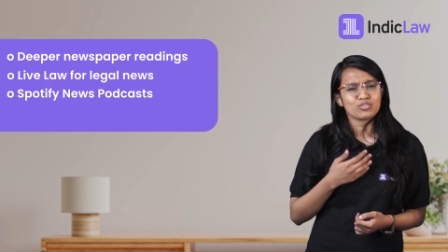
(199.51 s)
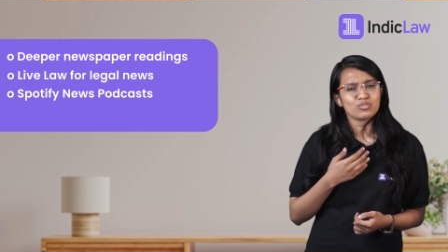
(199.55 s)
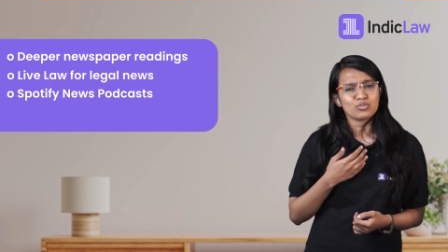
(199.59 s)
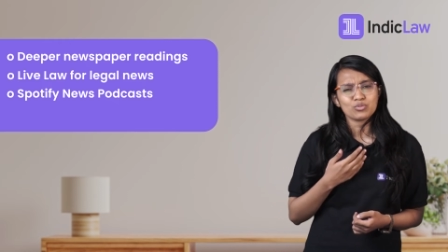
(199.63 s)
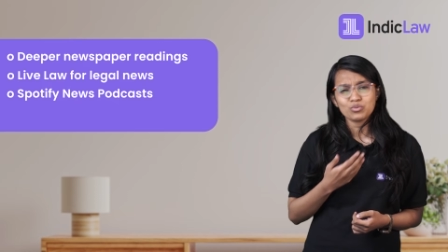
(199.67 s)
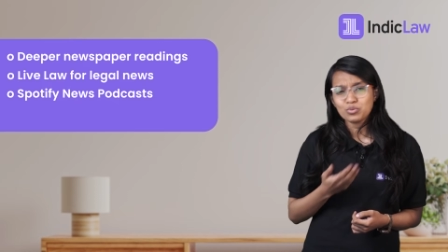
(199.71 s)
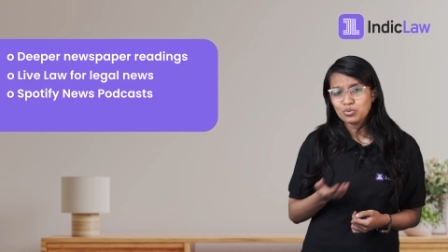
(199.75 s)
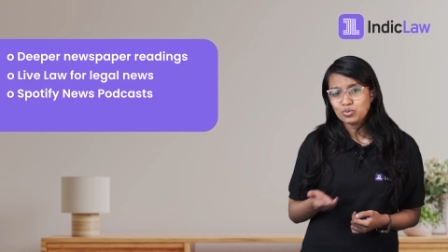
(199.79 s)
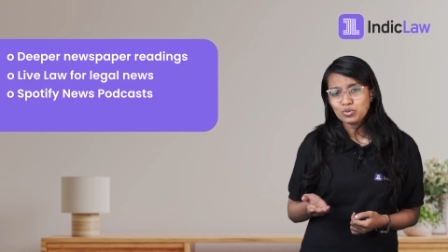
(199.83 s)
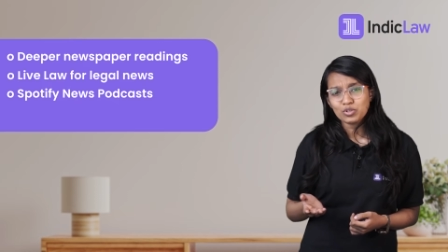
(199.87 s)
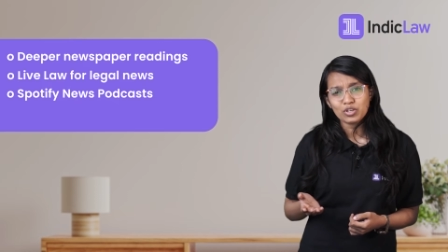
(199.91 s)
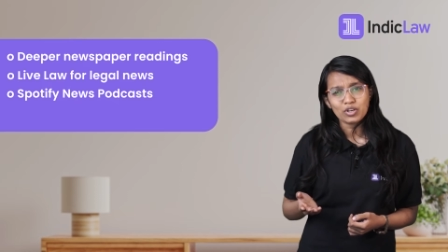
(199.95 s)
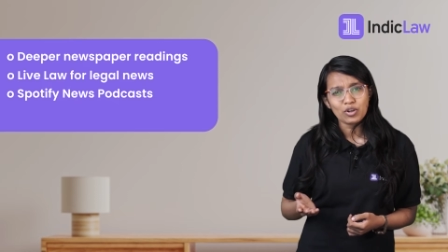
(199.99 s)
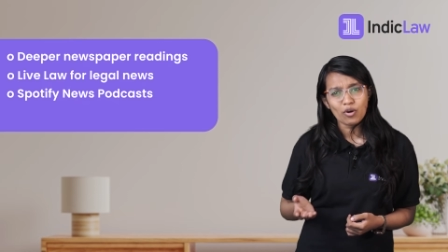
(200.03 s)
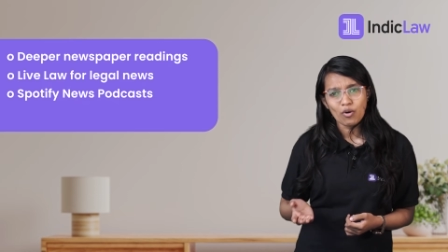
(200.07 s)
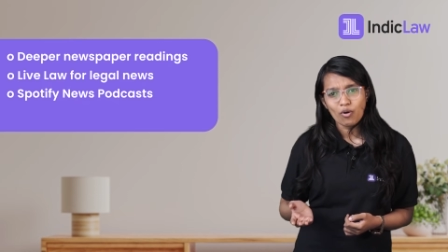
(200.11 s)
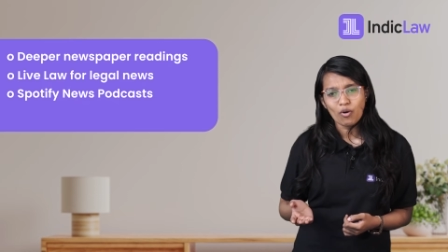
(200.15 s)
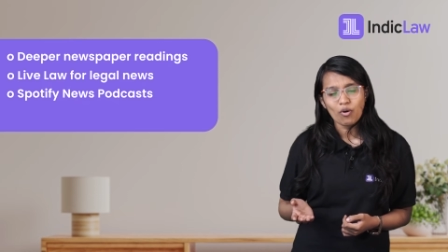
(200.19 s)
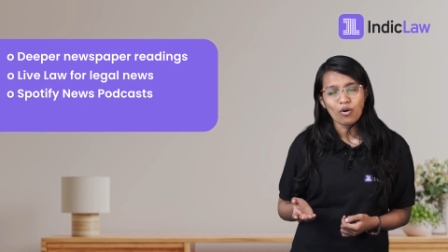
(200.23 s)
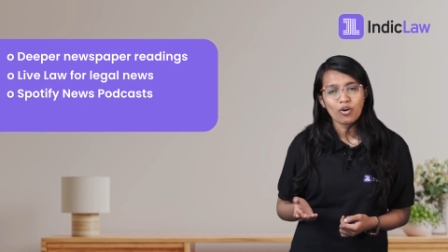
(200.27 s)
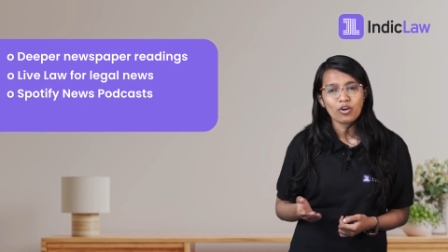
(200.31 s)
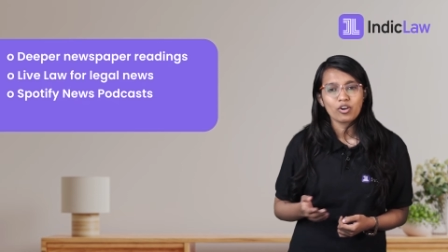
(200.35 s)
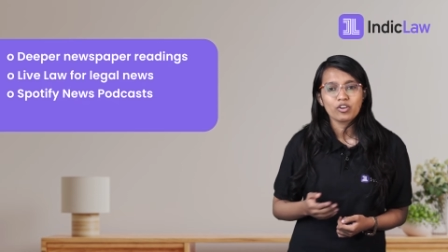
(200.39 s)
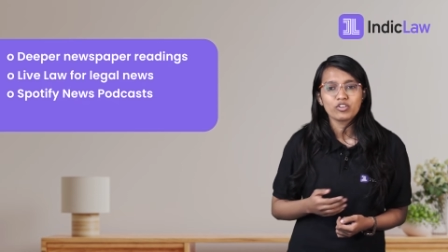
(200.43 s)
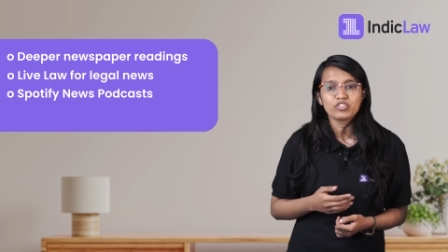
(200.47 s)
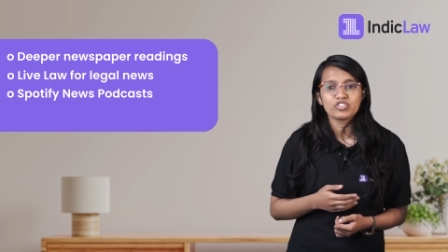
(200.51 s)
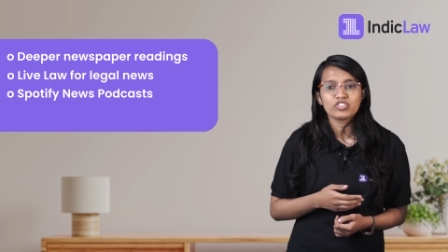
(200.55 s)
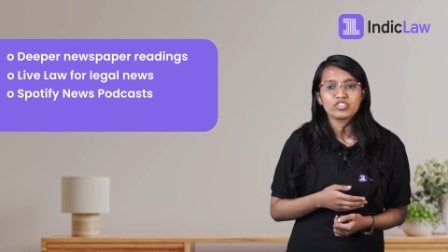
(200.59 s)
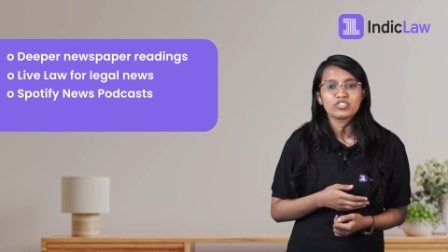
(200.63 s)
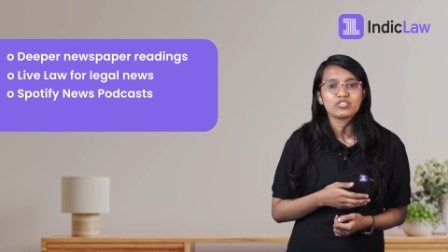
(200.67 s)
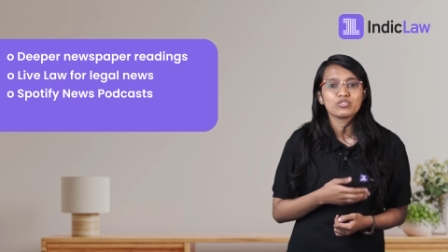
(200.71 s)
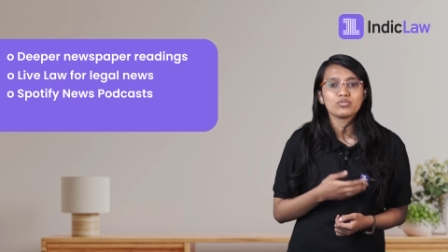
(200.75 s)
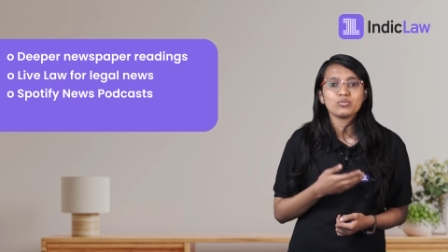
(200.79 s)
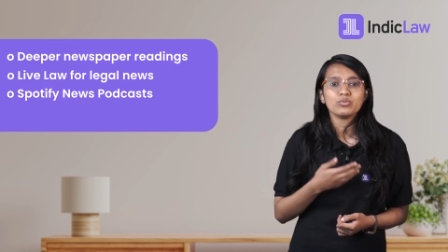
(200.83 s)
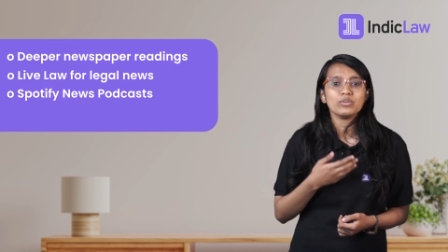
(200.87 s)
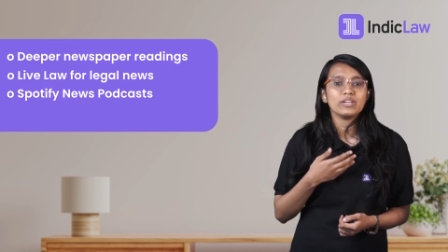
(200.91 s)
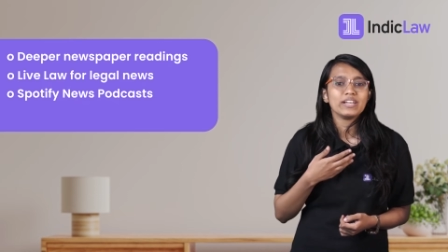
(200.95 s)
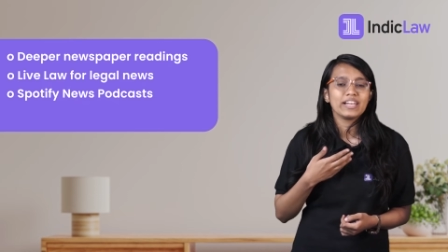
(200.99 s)
too long or you're just
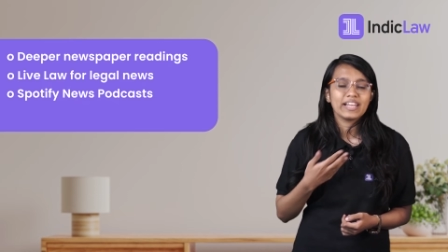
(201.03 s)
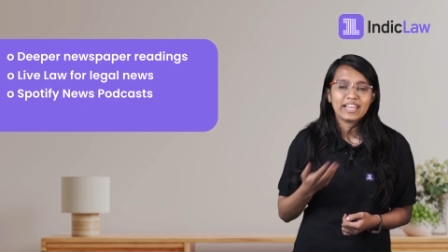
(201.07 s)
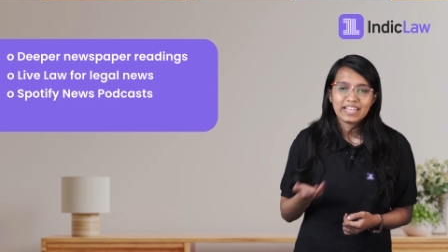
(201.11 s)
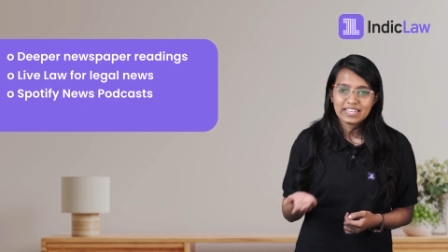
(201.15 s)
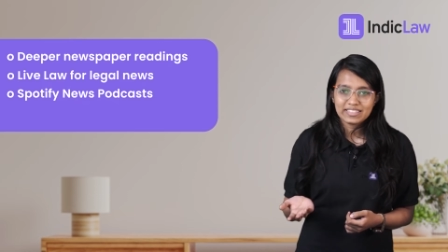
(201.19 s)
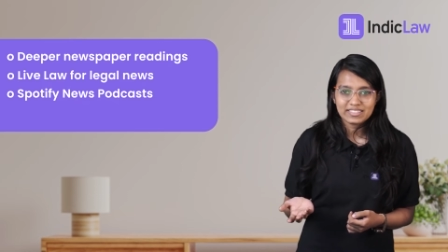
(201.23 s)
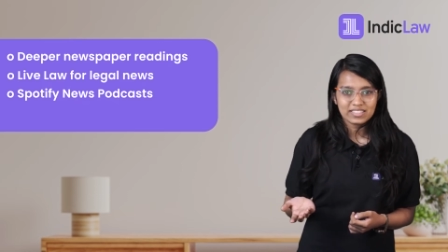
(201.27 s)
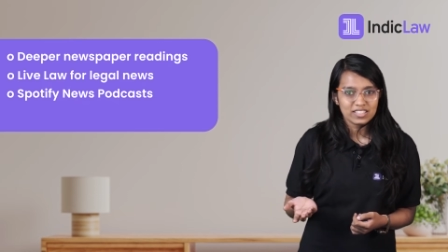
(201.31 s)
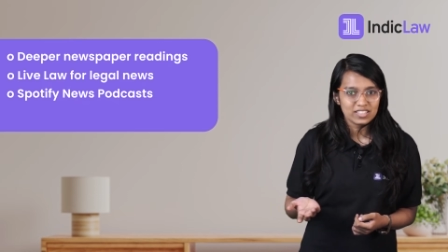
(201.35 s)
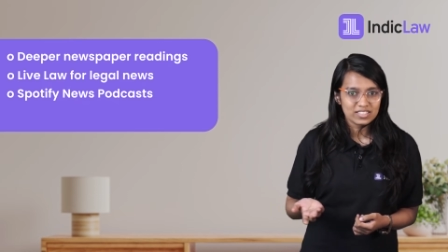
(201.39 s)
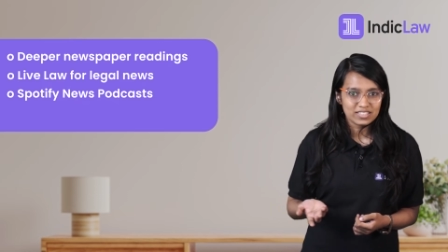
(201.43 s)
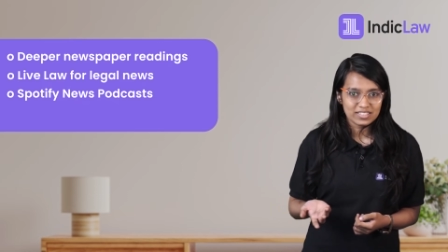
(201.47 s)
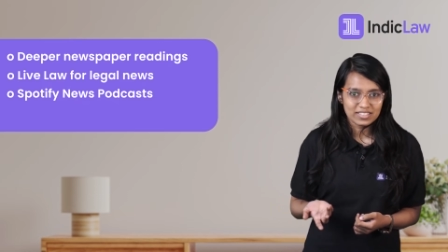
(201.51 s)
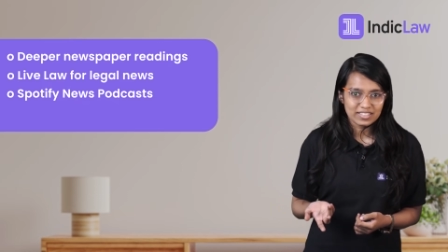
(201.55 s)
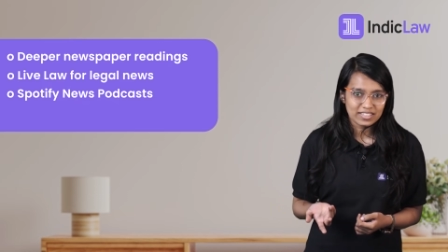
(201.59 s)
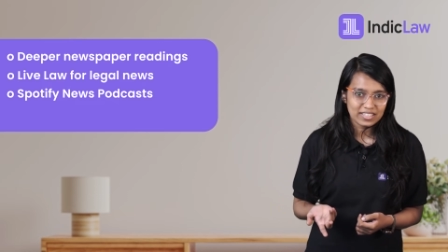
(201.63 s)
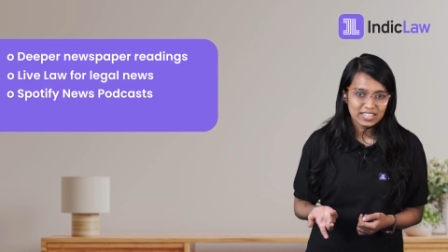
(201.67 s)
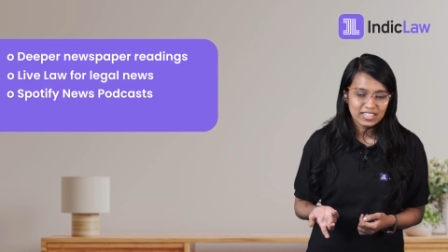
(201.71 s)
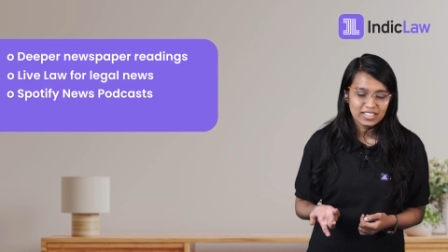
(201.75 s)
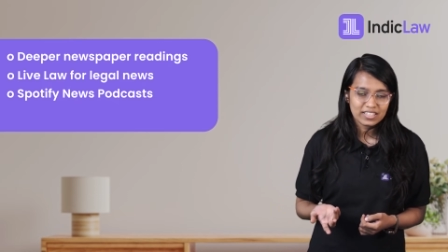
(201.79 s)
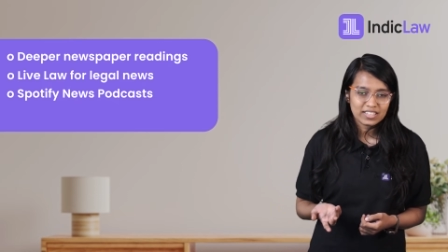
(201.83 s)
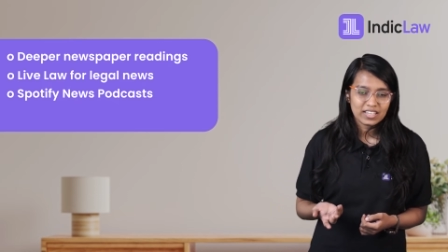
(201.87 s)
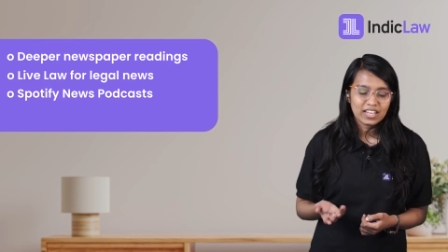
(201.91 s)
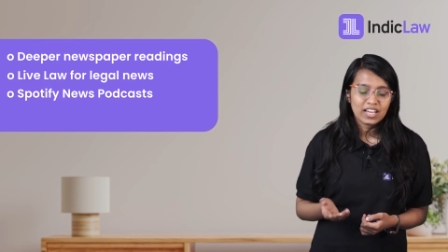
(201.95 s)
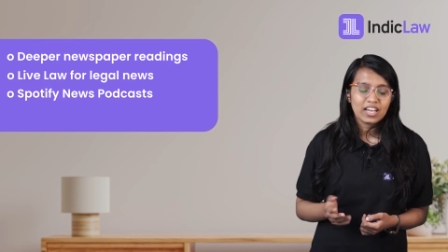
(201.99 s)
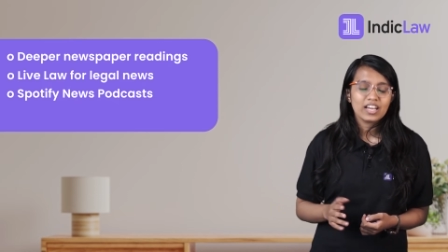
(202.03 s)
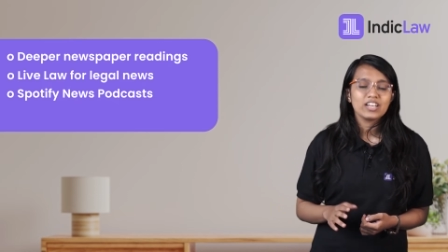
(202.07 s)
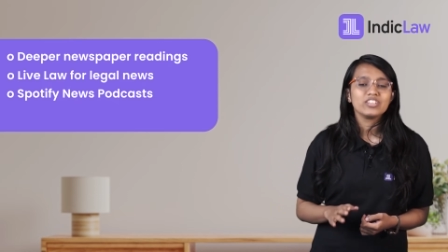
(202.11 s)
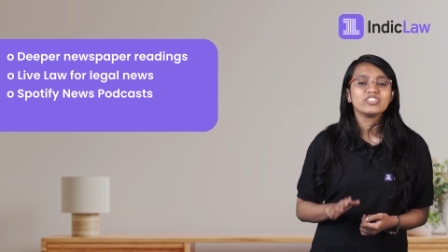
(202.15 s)
too lazy to read,